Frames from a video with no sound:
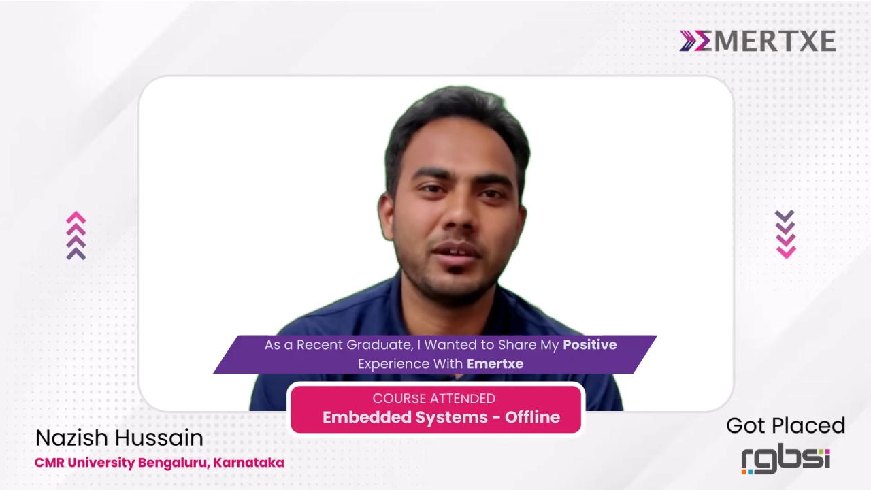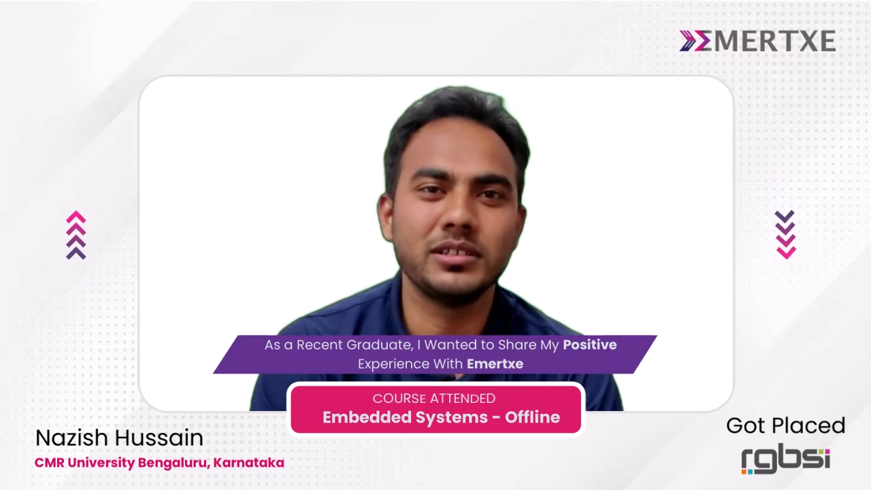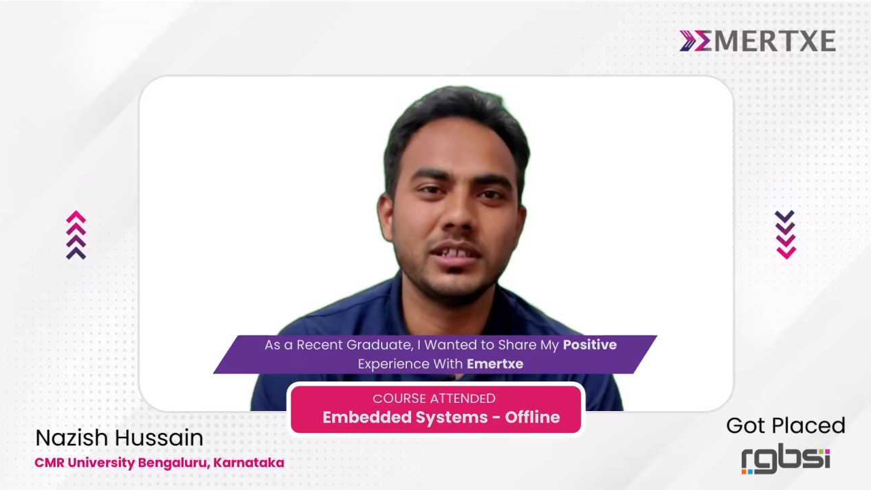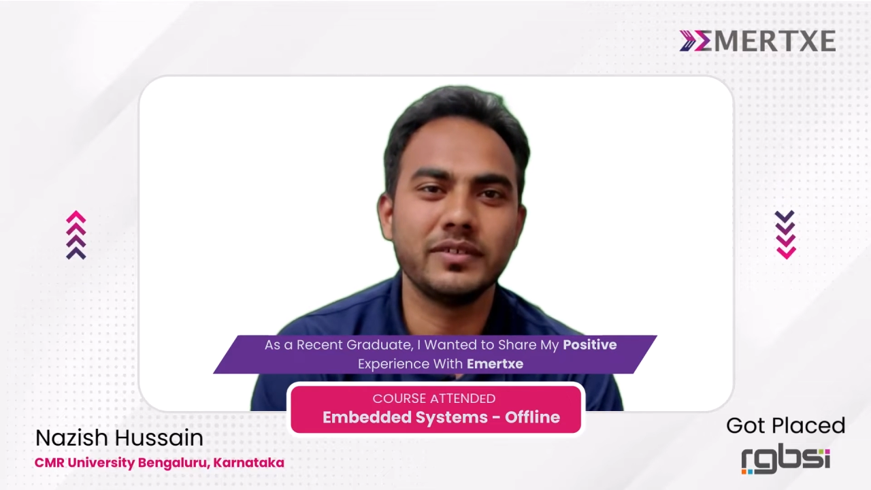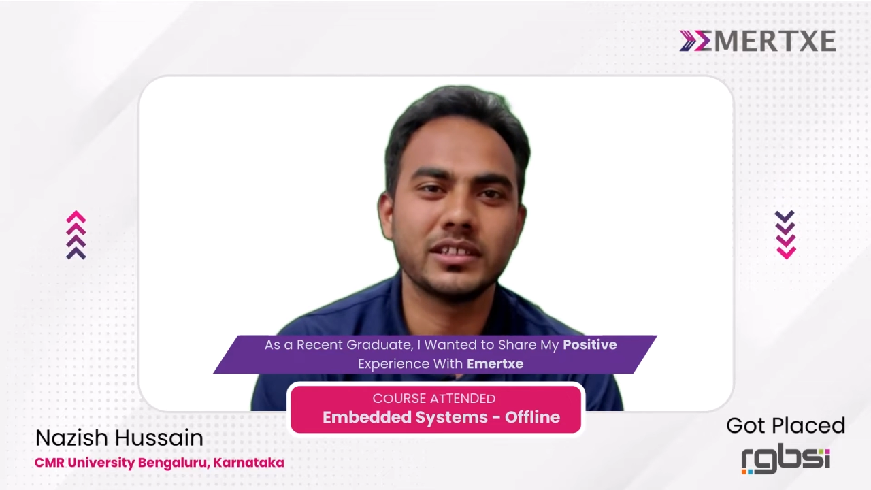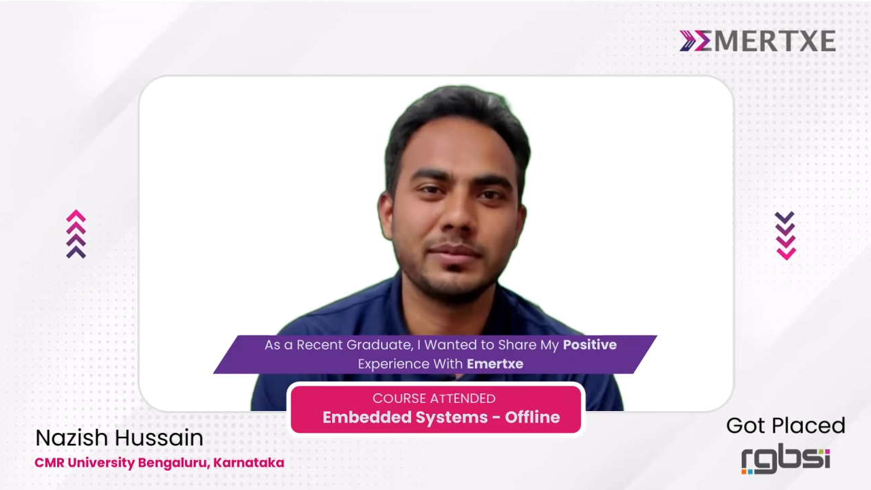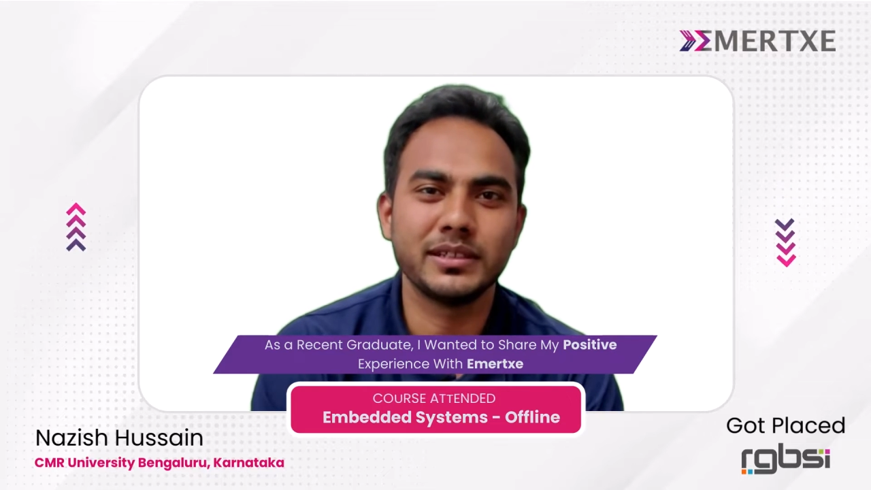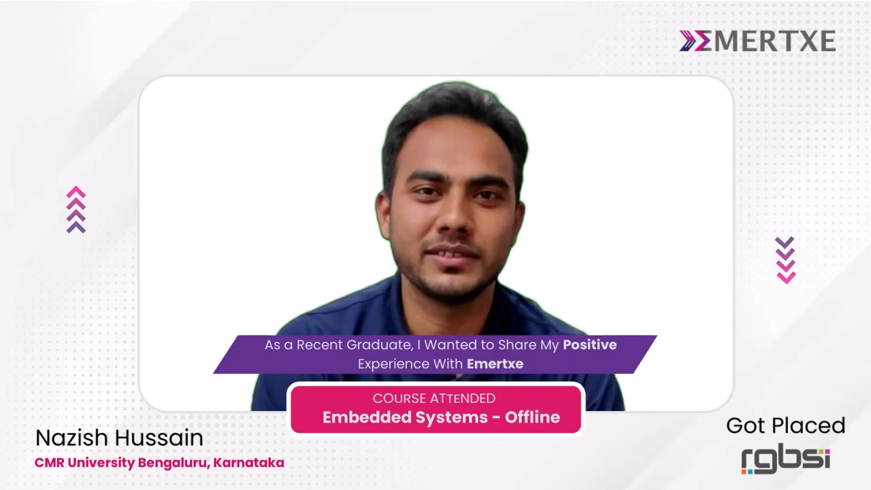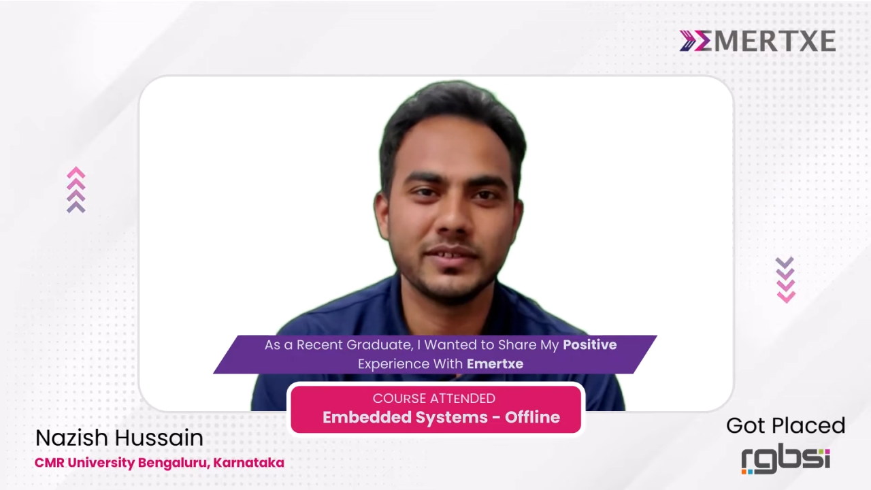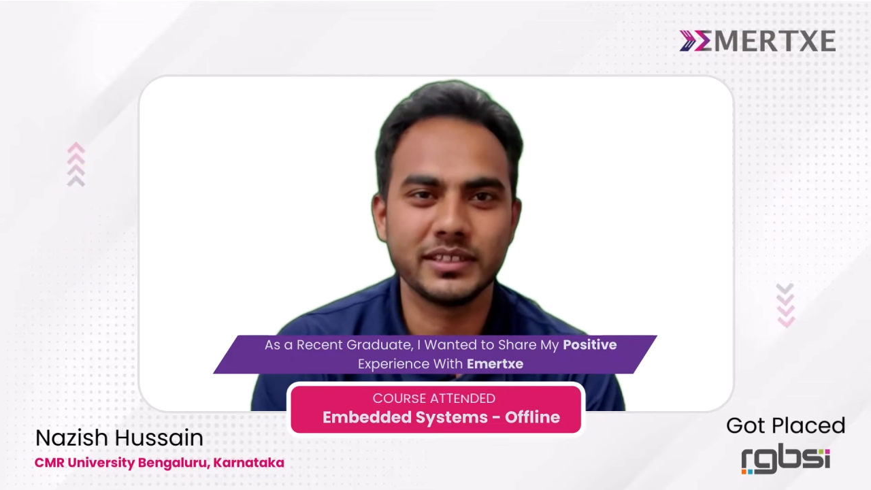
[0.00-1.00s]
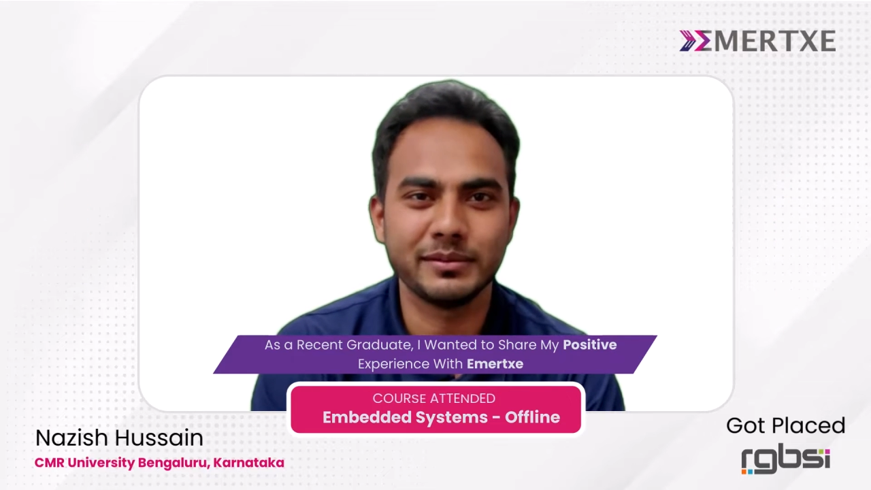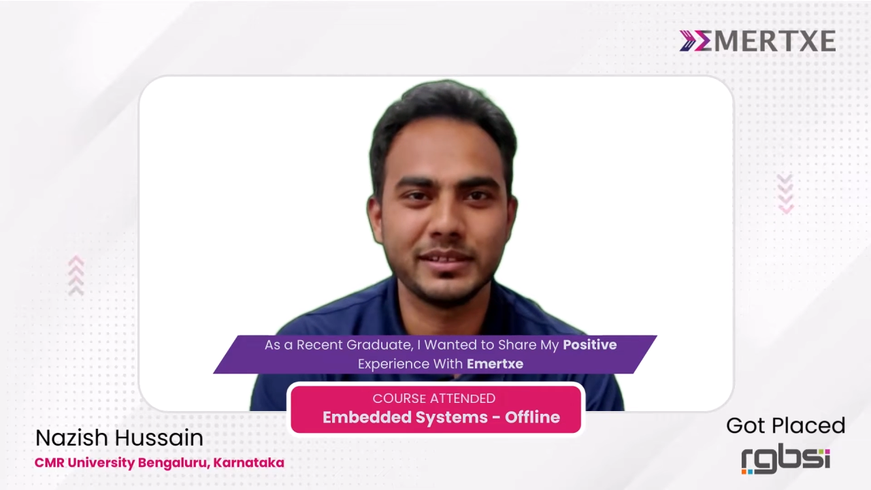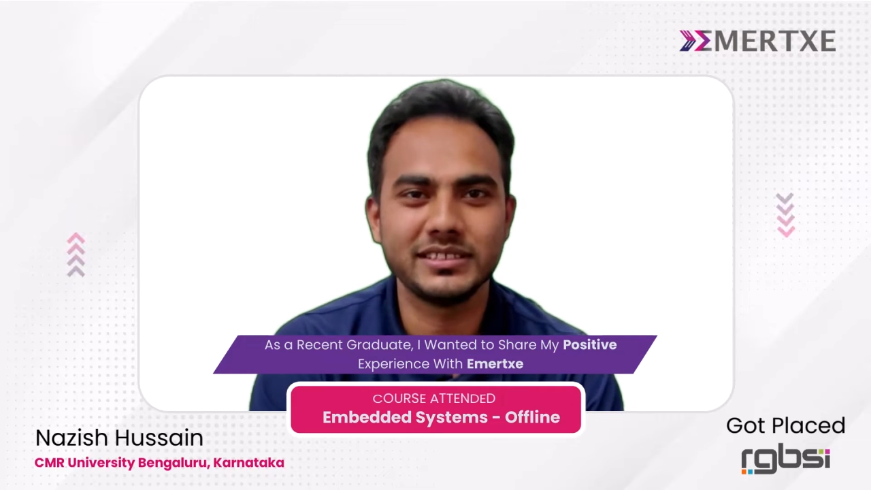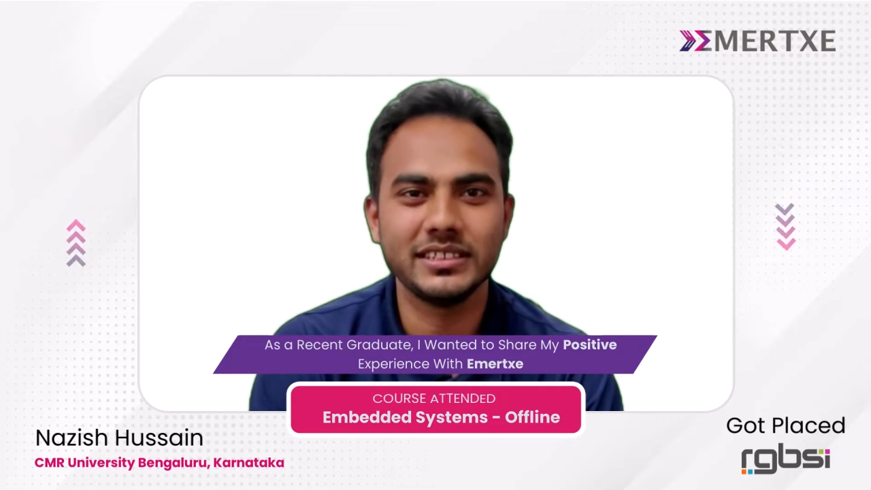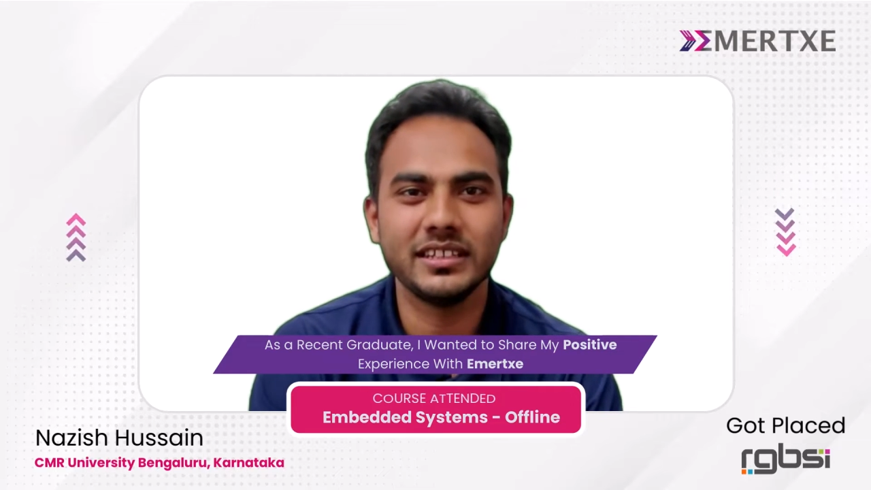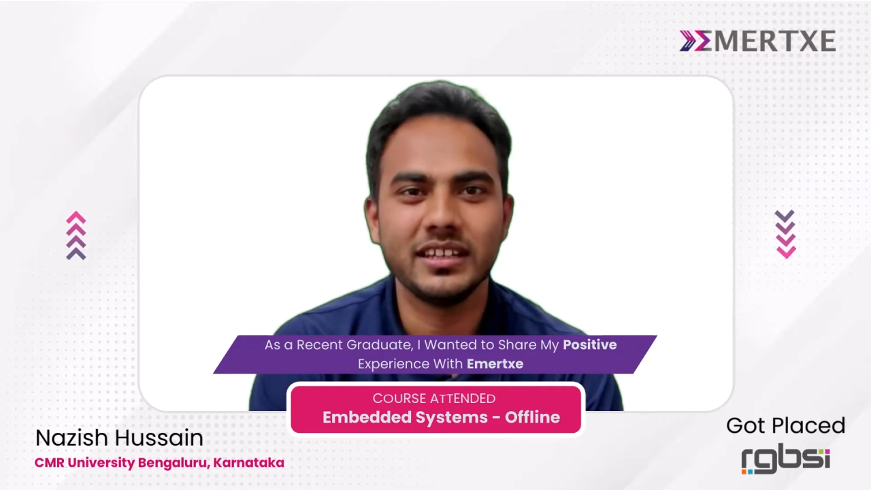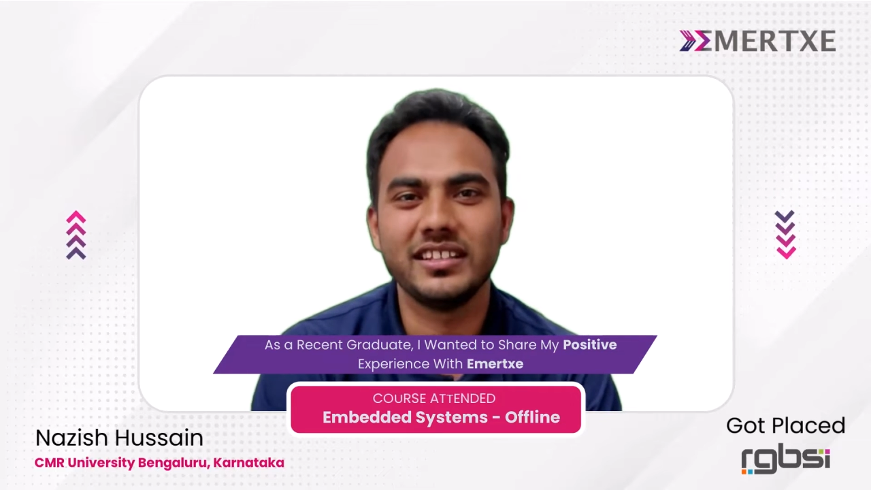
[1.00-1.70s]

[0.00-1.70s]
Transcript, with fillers: positive experience with Emertxe